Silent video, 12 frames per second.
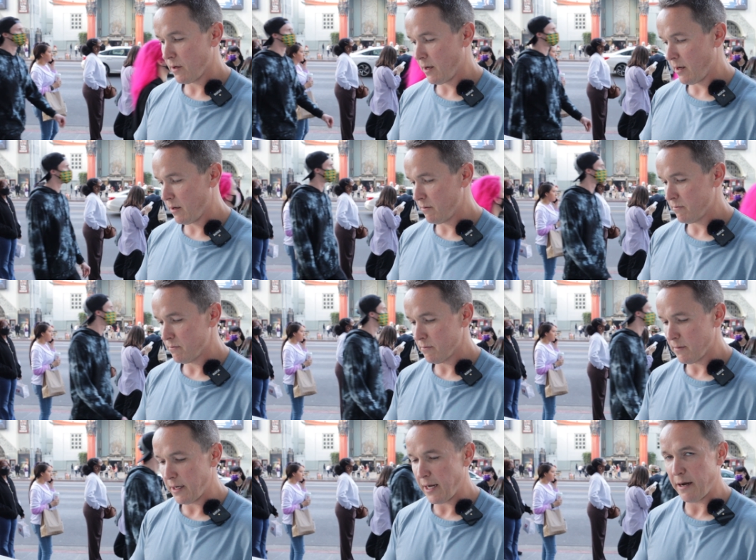Uh,
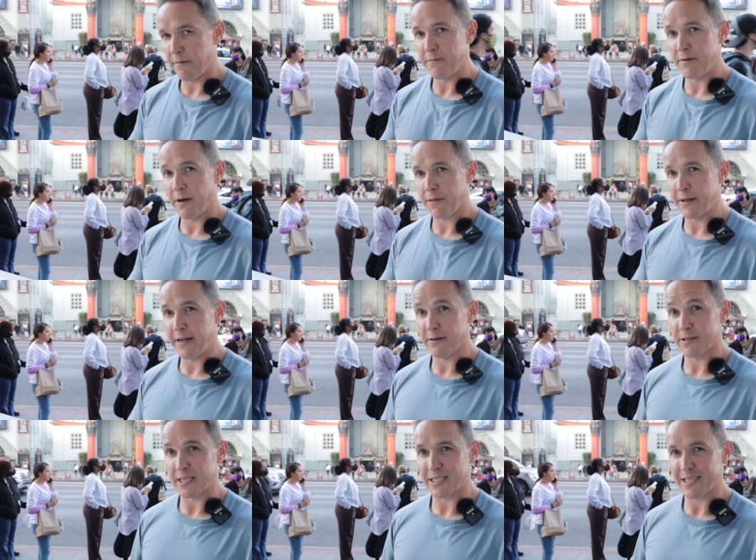I have nothing
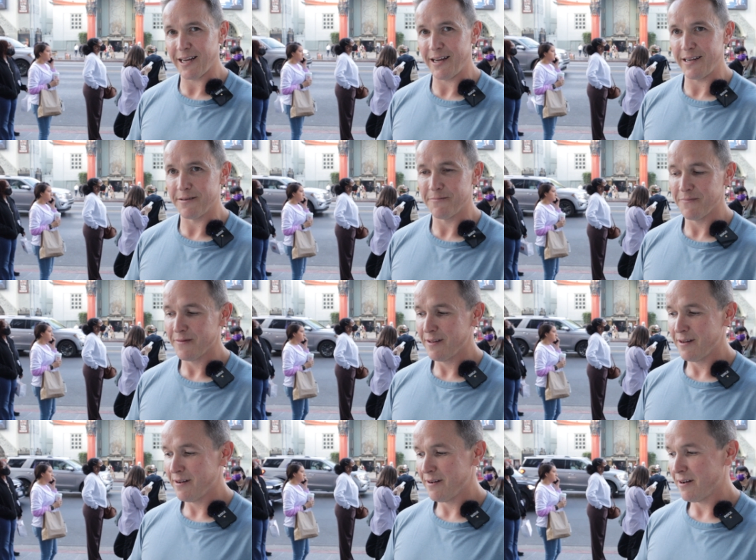else to say
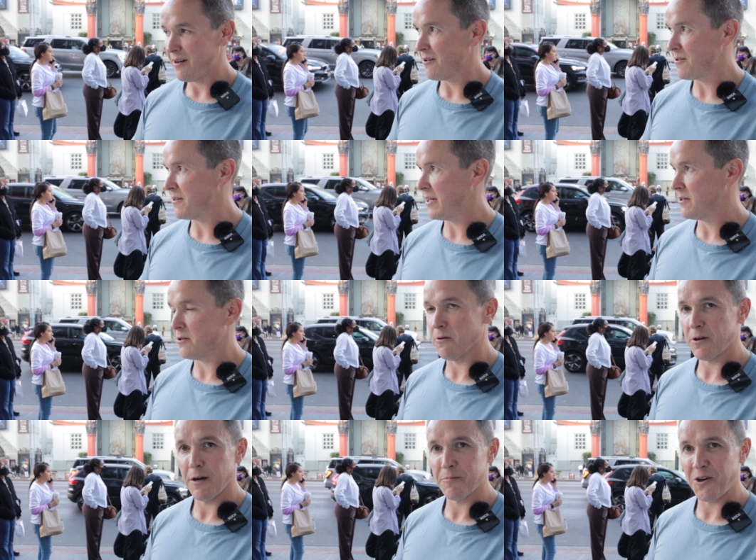other than
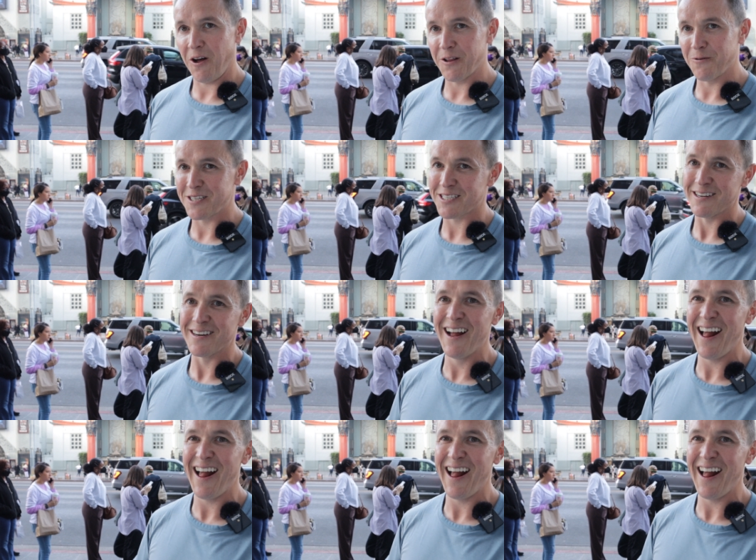don't come to Hollywood. Just kidding.